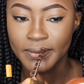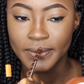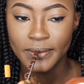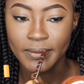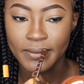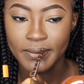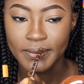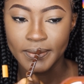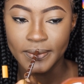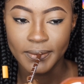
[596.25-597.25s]
that is what
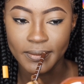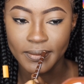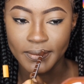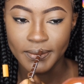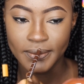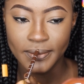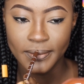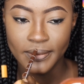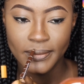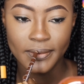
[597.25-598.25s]
I'm using to
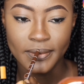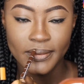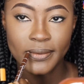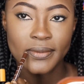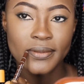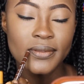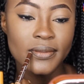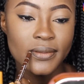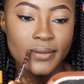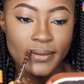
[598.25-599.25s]
outline my
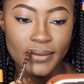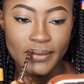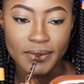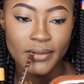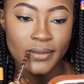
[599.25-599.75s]
lips,